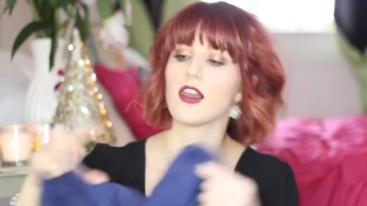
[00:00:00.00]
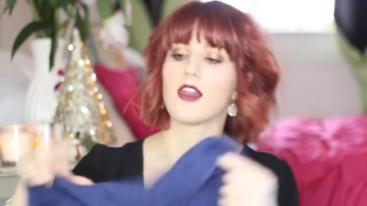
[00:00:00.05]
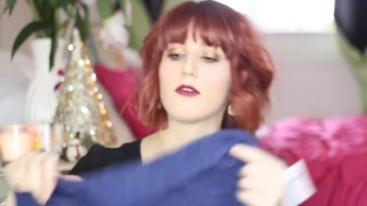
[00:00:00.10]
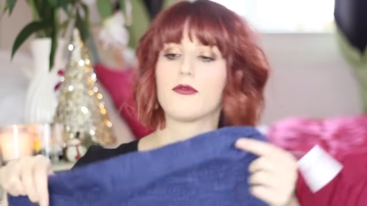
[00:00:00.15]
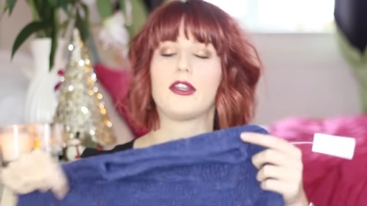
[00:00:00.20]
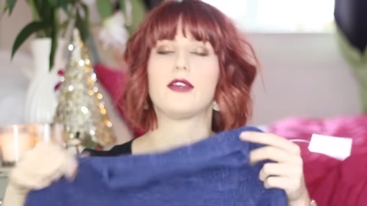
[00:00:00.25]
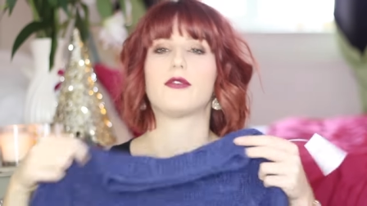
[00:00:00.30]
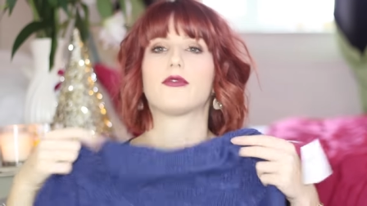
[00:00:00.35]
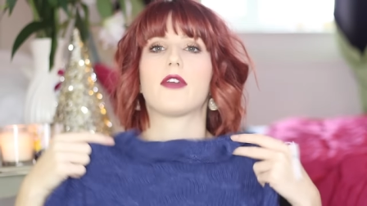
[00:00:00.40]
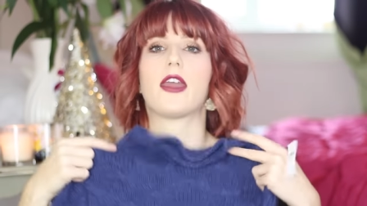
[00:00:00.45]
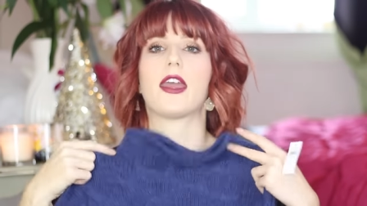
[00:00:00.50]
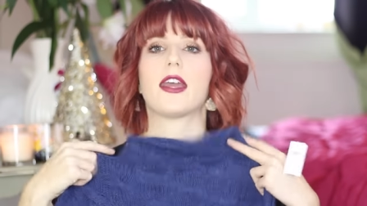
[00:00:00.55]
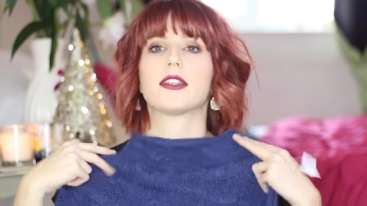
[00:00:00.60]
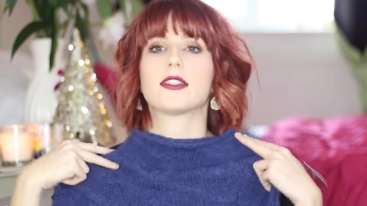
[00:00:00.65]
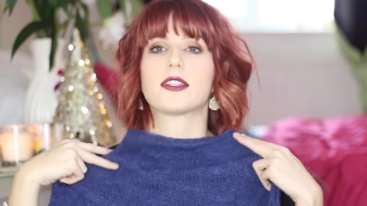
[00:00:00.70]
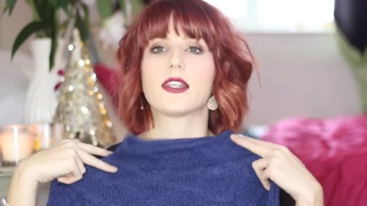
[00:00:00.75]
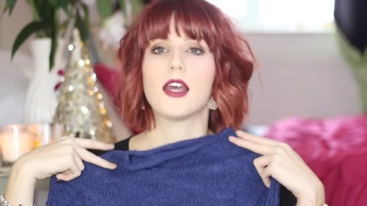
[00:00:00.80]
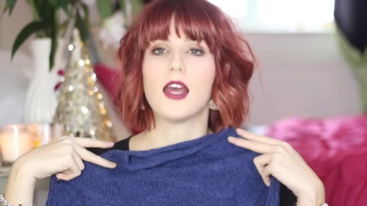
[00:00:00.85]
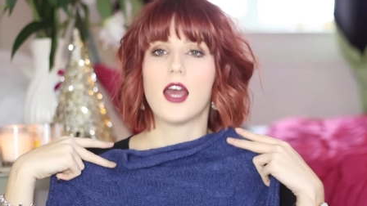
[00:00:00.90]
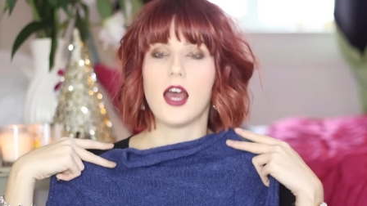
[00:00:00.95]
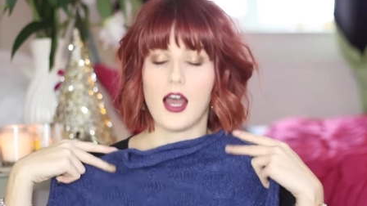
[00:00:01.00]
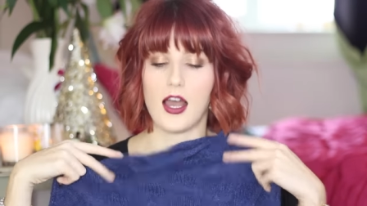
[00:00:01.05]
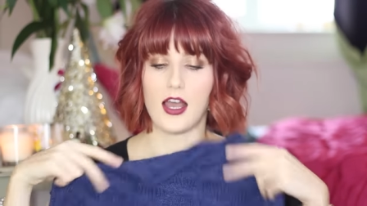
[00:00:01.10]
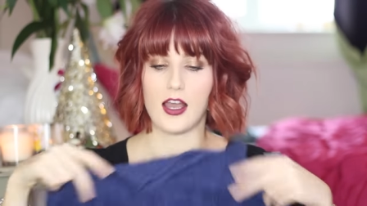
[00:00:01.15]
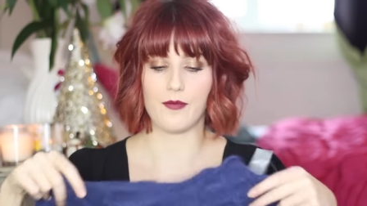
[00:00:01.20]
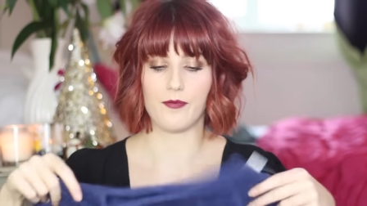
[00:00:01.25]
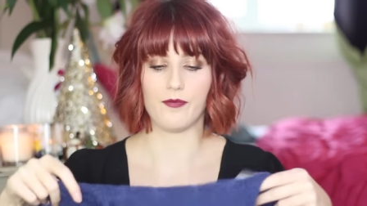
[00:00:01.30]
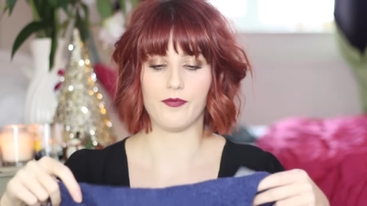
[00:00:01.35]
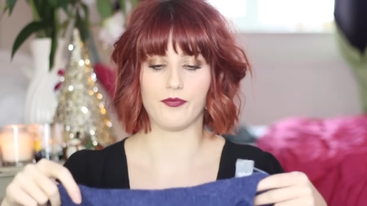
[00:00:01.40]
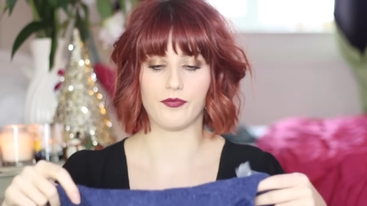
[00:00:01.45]
a lovely fit
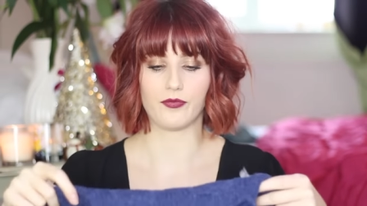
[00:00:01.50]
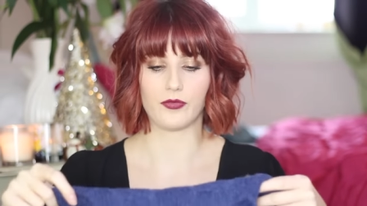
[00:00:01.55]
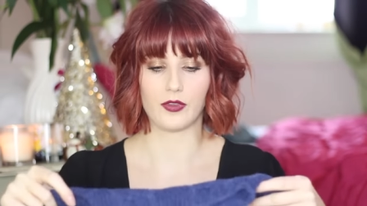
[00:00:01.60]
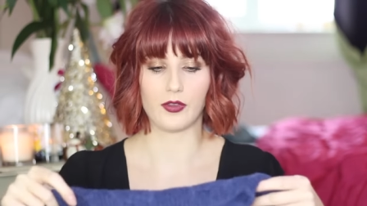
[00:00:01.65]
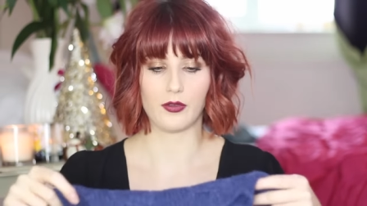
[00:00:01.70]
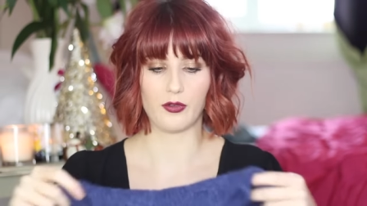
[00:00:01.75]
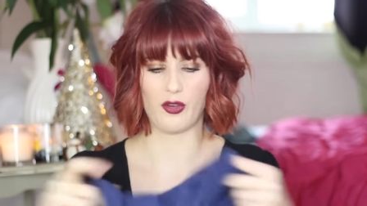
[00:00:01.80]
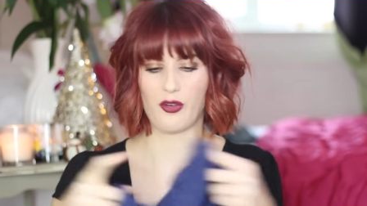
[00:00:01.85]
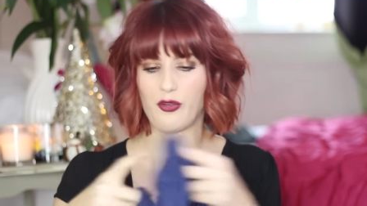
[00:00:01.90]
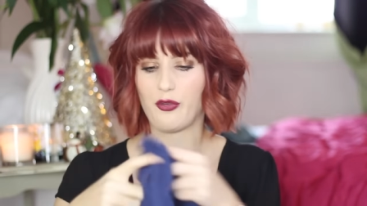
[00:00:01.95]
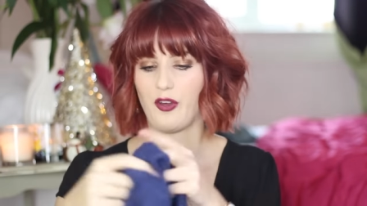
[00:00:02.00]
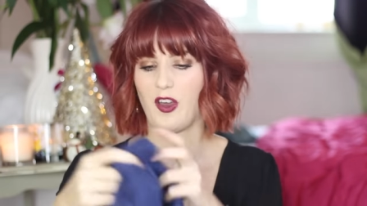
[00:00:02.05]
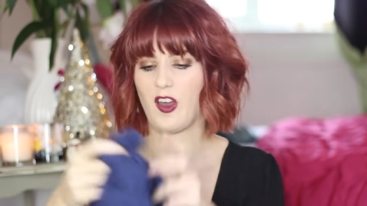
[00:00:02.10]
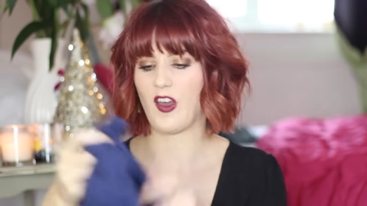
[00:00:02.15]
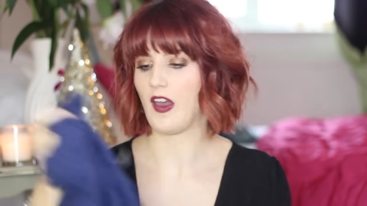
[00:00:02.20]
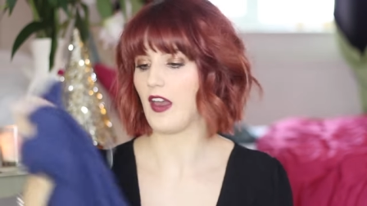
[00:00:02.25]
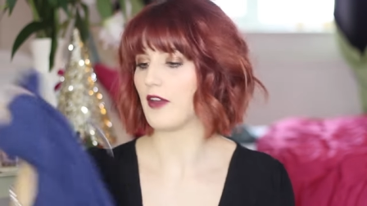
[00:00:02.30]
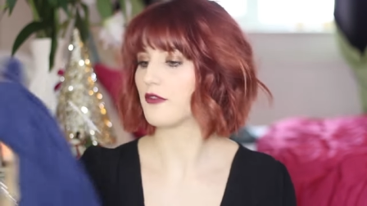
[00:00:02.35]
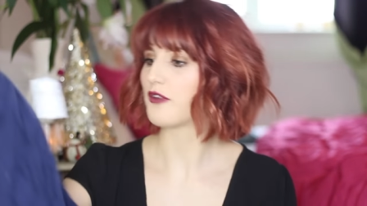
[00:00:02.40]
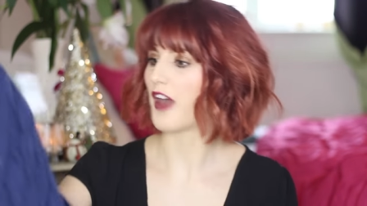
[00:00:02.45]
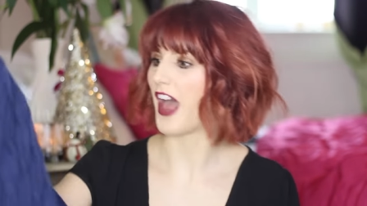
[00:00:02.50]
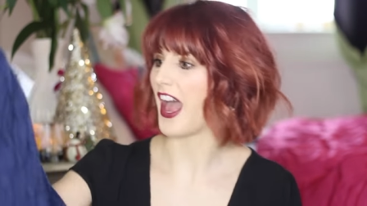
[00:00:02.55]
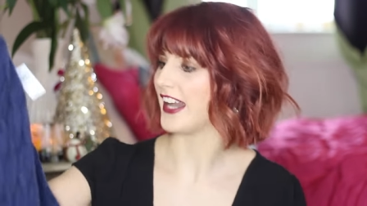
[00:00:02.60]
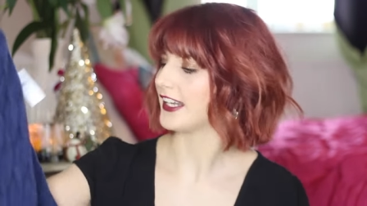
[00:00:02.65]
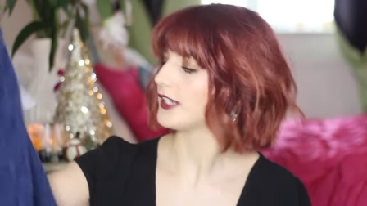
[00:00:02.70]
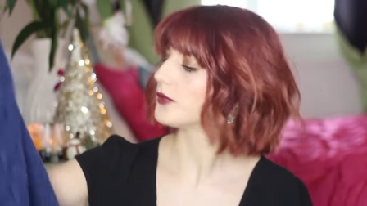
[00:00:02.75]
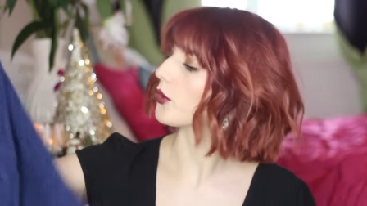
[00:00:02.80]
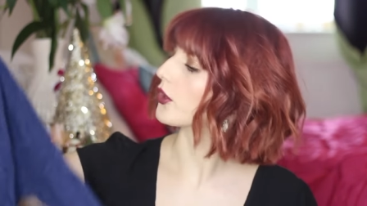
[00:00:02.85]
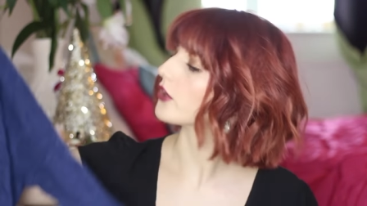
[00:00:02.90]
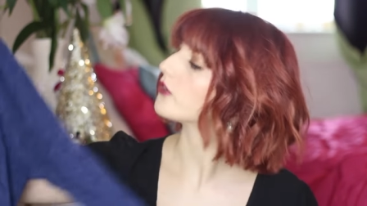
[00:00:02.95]
for
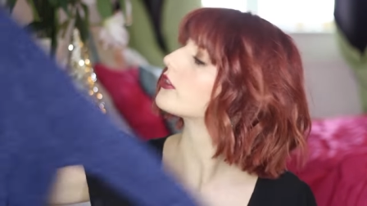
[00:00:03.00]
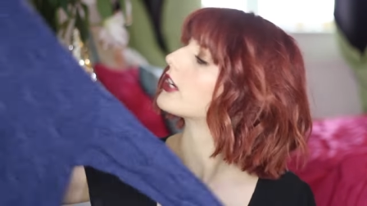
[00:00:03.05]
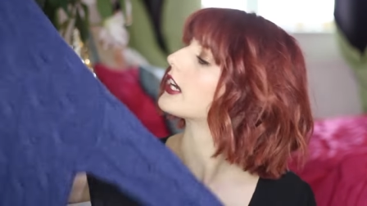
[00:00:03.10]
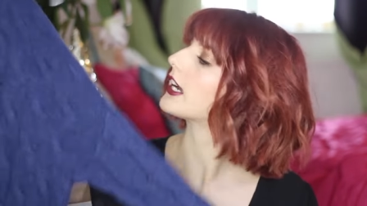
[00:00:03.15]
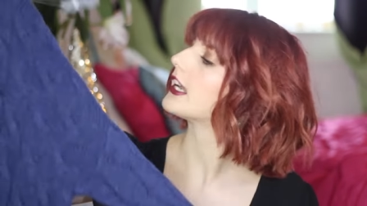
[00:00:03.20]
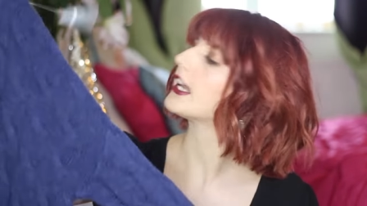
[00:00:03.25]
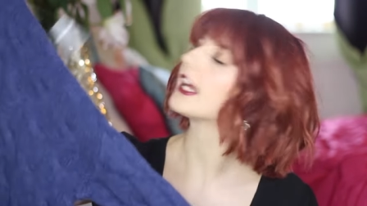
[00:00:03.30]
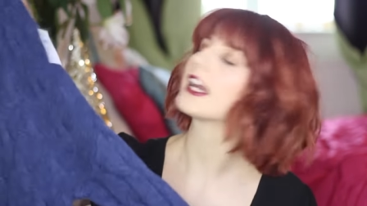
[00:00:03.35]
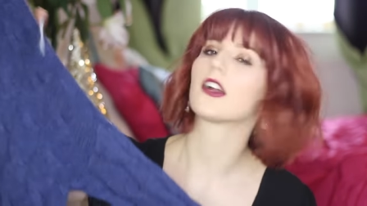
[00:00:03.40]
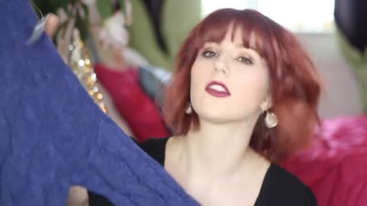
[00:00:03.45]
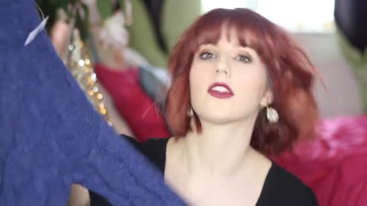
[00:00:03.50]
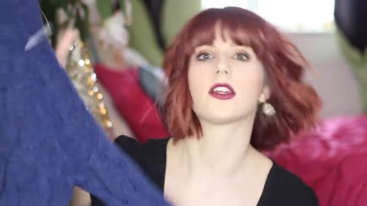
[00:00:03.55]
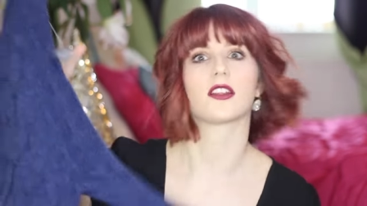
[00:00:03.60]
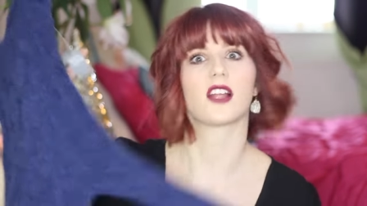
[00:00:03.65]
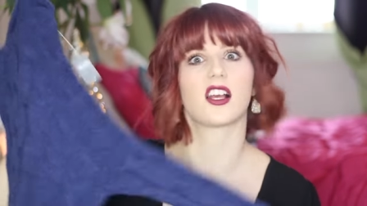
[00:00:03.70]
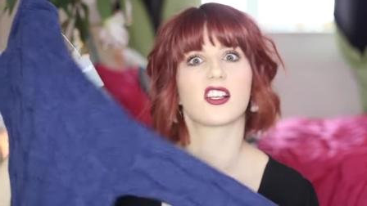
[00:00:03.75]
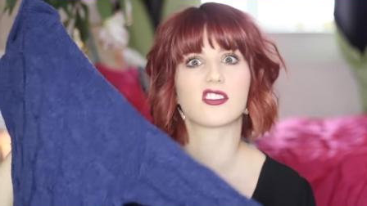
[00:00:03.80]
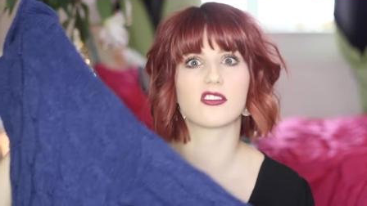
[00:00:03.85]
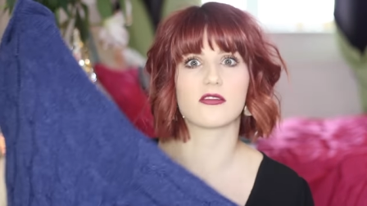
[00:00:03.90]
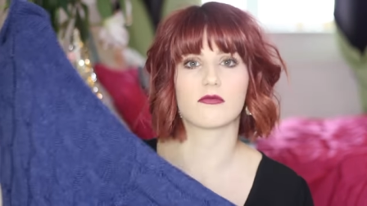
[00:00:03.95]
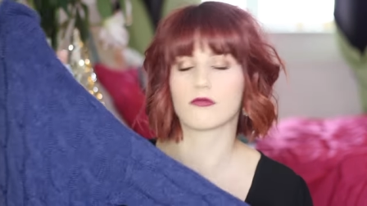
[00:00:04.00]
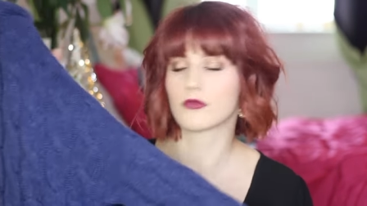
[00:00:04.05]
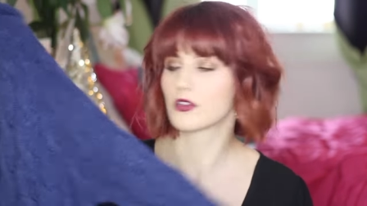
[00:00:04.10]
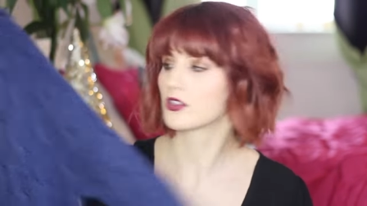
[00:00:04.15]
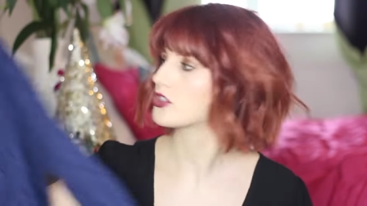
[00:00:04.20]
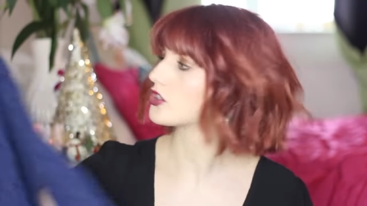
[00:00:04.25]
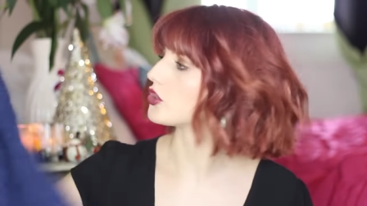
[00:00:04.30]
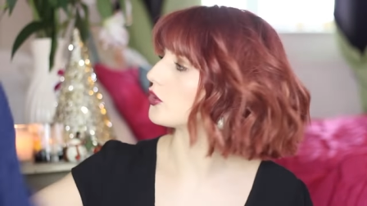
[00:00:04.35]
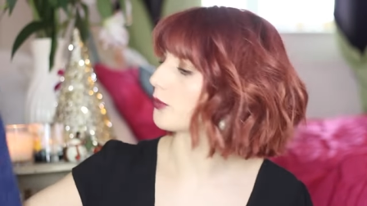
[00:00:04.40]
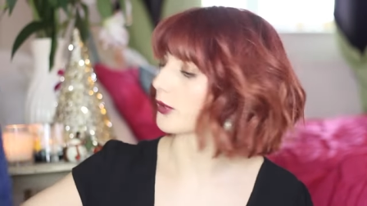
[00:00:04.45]
anyone really. I think that's
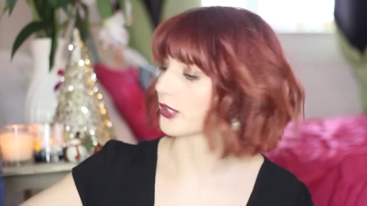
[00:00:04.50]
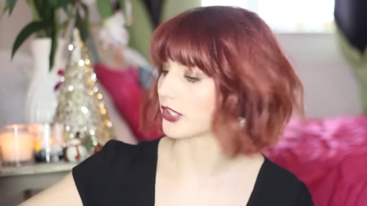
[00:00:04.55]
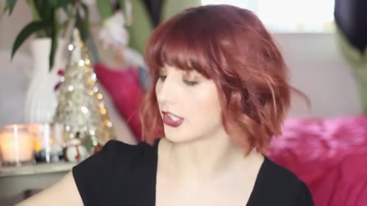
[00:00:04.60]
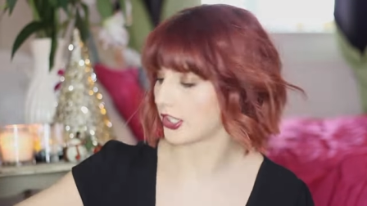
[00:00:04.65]
super